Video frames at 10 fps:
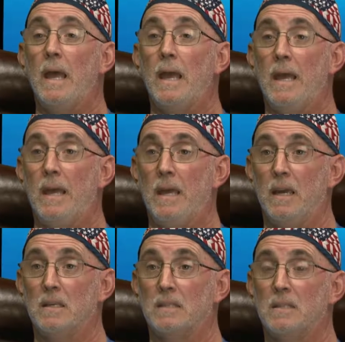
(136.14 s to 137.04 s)

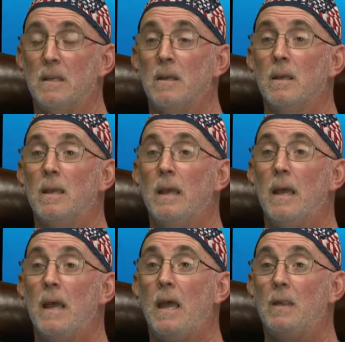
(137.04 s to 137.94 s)
eggs
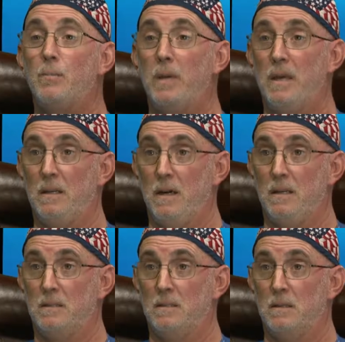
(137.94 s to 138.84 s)
and
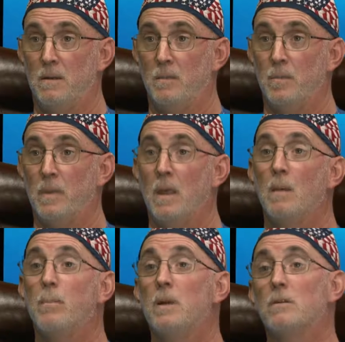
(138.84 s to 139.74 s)
peanuts,
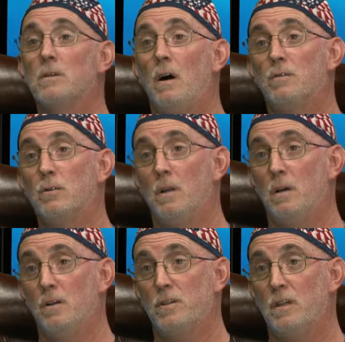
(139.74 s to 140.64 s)
but he was also
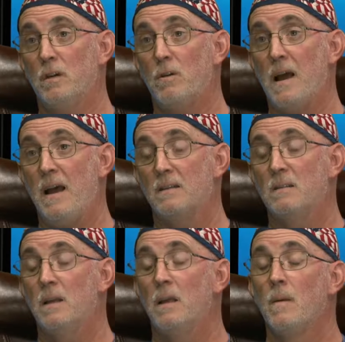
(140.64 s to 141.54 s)
allergic to
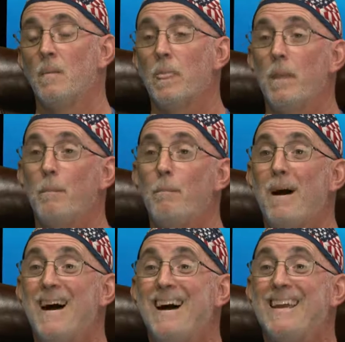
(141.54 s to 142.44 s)
grass.
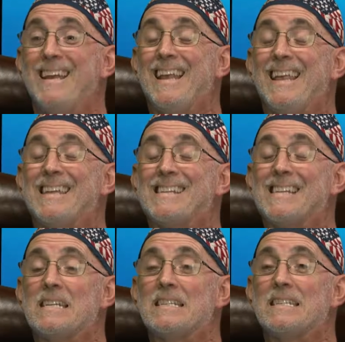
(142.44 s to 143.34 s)
My
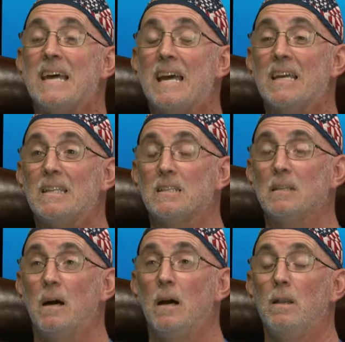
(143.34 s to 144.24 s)
second
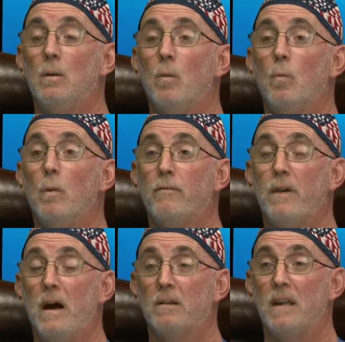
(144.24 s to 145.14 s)
son, we
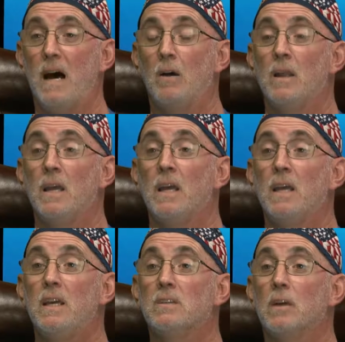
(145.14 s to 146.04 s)
found out
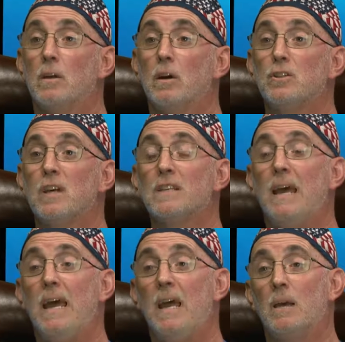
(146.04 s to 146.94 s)
he's allergic
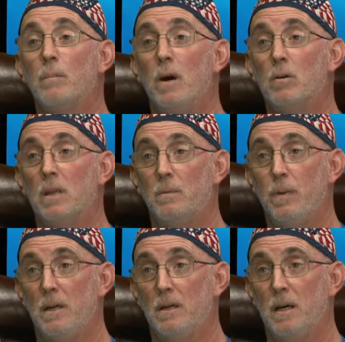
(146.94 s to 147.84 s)
to egg, milk, and
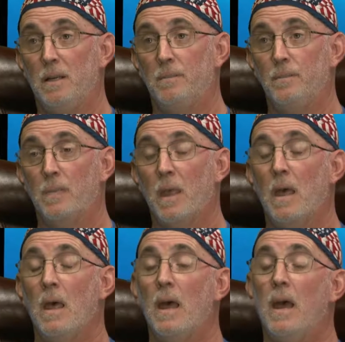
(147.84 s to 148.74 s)
peanut.
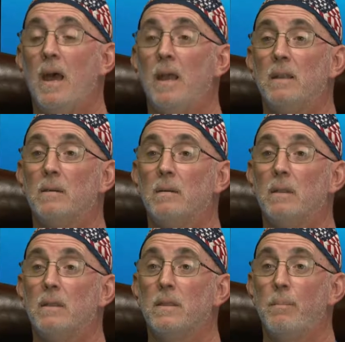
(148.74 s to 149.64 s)
And
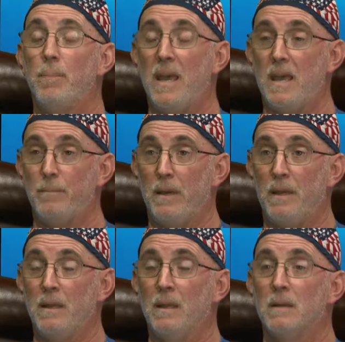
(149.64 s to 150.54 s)
the
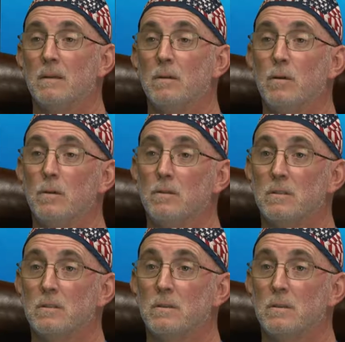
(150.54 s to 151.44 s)
baby, who's